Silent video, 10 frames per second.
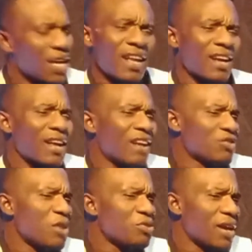and
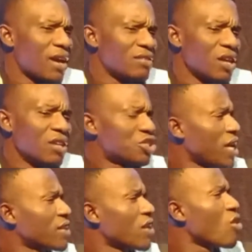as well you can
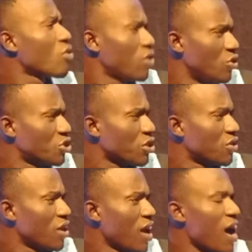check the conclusion.